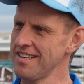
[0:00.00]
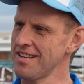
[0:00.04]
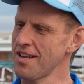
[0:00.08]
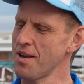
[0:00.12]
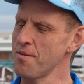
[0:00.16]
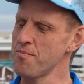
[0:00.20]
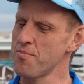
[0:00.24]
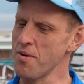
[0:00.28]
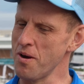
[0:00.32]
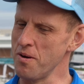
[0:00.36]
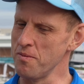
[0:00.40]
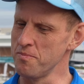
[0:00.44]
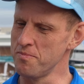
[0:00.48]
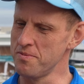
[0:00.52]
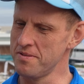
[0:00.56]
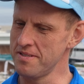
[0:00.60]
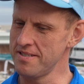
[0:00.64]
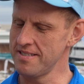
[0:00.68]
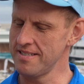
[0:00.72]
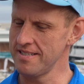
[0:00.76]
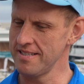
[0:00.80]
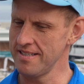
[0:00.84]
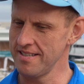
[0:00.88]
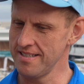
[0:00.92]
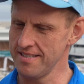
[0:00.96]
No
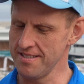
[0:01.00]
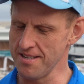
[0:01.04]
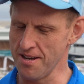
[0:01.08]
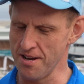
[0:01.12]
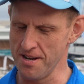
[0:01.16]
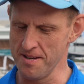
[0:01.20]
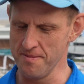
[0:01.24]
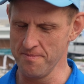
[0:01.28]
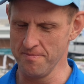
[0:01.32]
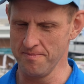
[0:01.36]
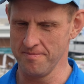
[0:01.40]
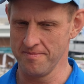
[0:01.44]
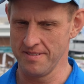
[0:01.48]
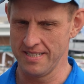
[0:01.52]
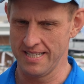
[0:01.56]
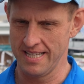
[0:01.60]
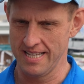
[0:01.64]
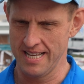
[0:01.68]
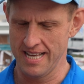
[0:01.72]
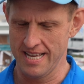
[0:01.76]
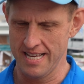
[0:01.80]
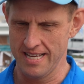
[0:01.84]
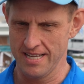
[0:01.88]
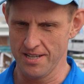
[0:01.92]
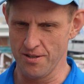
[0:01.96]
probs, Simon.
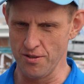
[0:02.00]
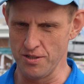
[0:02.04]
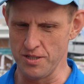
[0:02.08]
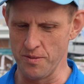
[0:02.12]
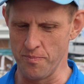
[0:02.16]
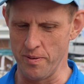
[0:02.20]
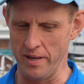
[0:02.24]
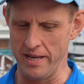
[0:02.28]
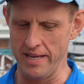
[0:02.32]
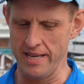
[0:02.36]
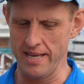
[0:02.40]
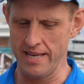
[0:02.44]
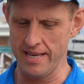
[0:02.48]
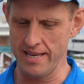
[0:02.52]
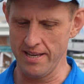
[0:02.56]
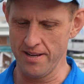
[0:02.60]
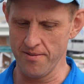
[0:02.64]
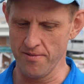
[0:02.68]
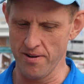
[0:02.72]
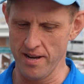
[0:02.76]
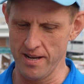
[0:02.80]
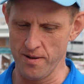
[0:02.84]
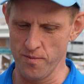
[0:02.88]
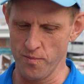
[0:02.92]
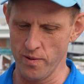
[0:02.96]
Good to be
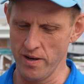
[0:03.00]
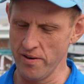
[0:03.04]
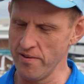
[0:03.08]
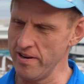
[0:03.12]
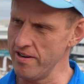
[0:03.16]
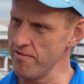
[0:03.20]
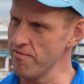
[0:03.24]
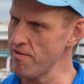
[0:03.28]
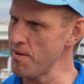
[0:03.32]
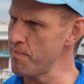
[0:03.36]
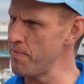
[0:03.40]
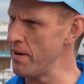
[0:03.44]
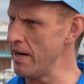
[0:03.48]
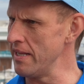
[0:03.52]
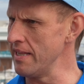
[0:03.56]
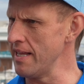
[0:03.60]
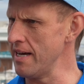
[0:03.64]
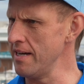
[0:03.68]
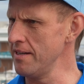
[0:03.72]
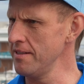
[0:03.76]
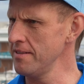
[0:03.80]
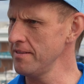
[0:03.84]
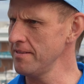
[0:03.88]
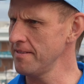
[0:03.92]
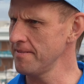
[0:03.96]
here. We're in
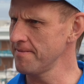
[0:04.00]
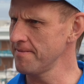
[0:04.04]
Rapallo.